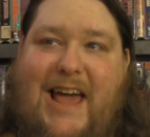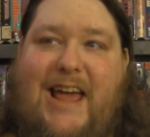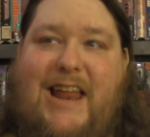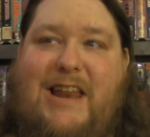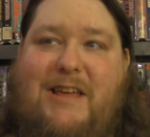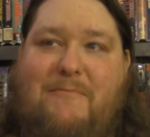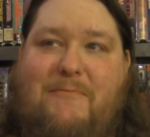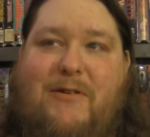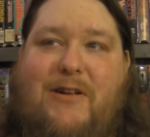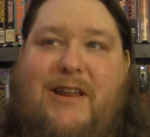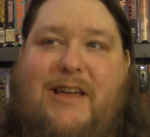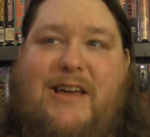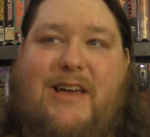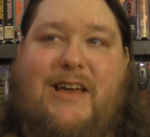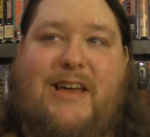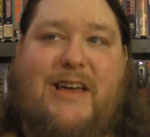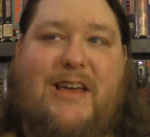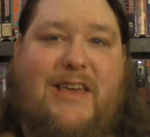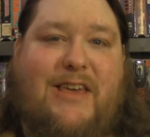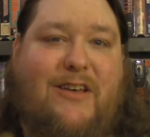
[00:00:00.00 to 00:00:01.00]
anybody
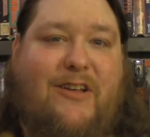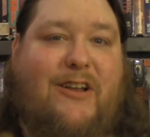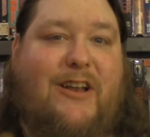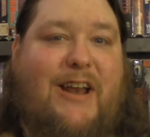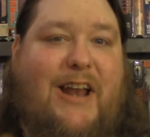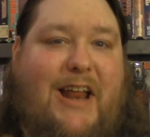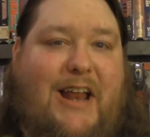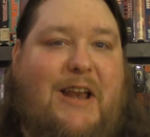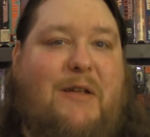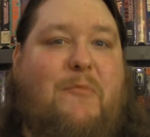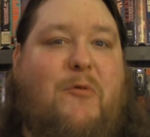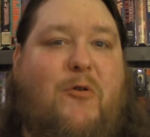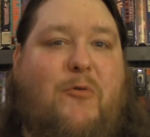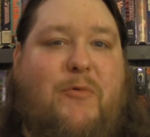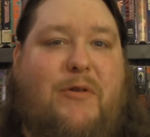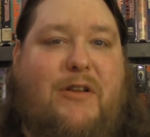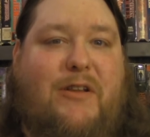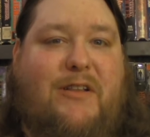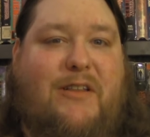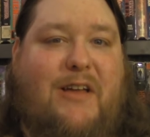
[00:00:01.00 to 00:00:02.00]
can get killed at any
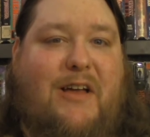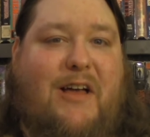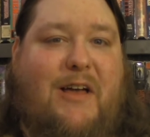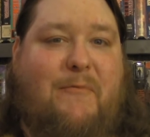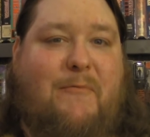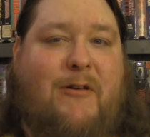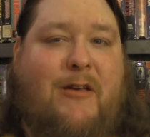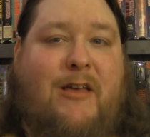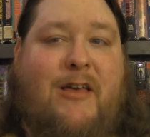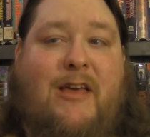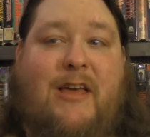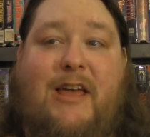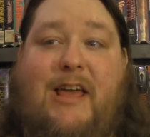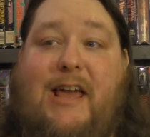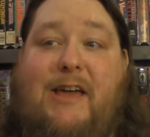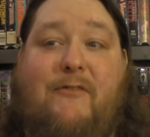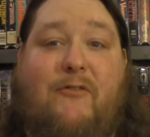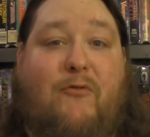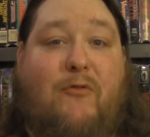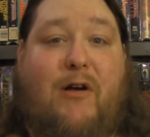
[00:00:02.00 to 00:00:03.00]
moment in time, even